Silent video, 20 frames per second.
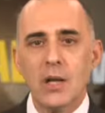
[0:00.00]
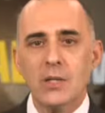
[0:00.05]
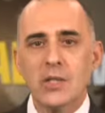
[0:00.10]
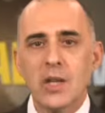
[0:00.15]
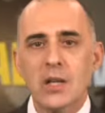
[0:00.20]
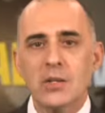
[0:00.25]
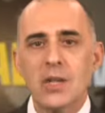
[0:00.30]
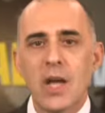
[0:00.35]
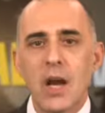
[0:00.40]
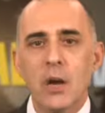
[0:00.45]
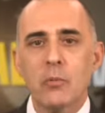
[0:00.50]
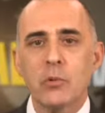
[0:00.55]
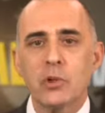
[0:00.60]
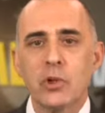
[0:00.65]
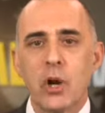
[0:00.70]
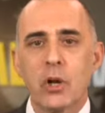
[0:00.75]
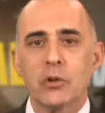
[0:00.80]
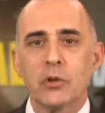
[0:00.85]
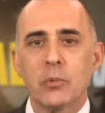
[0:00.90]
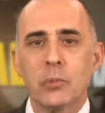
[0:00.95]
I sat down with
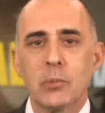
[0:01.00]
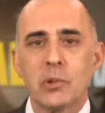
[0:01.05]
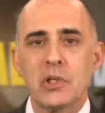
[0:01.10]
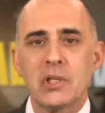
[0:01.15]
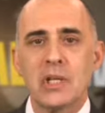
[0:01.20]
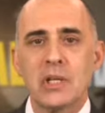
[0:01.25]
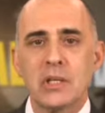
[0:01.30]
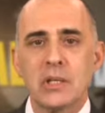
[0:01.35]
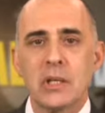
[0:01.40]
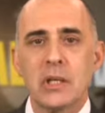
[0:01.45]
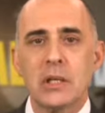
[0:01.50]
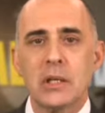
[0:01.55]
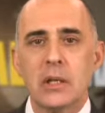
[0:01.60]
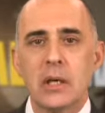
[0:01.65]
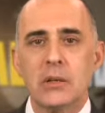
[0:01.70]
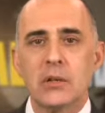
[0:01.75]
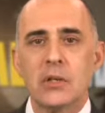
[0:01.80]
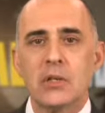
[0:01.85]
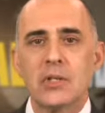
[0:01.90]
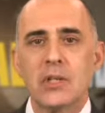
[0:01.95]
Dr. Brzezinski
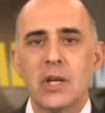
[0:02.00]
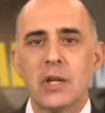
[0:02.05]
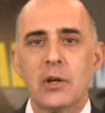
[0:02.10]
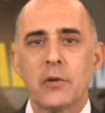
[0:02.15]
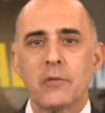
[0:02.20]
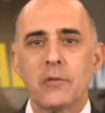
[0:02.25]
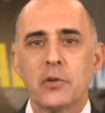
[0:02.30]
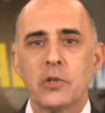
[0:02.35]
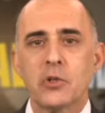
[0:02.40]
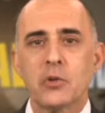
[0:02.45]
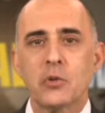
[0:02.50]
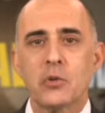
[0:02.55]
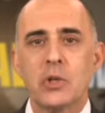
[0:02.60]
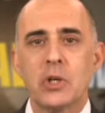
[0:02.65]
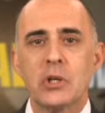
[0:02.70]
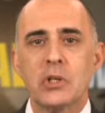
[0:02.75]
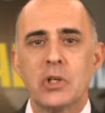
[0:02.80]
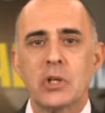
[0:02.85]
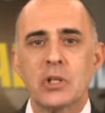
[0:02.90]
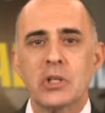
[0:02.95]
at the Center for
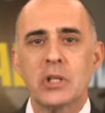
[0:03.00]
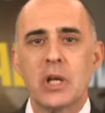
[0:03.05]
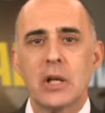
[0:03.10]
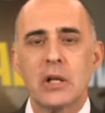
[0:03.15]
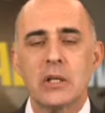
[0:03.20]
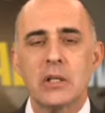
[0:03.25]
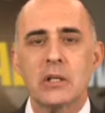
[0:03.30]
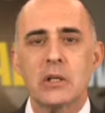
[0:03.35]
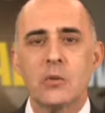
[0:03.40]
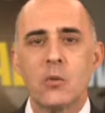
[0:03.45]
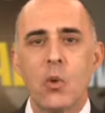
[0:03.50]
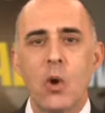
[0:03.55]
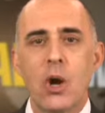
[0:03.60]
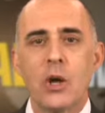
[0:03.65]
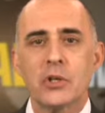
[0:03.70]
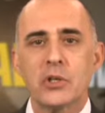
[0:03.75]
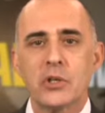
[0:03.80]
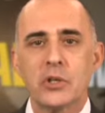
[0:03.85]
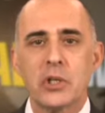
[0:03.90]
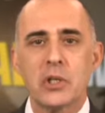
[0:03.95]
Strategic Studies in
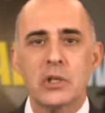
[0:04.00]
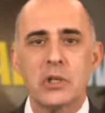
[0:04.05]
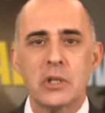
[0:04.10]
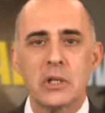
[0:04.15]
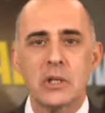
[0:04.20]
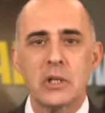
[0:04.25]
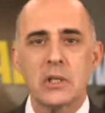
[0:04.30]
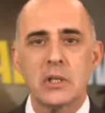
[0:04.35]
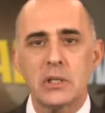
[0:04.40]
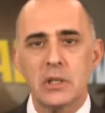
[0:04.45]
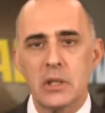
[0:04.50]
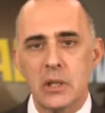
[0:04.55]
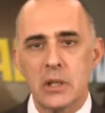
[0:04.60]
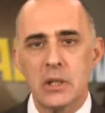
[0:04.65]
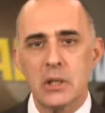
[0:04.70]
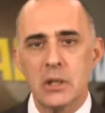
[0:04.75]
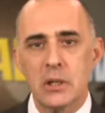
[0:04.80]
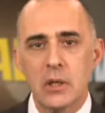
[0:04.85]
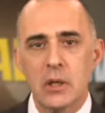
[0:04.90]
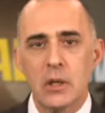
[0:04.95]
Washington,
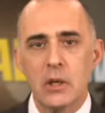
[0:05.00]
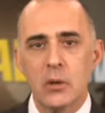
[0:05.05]
D.C.,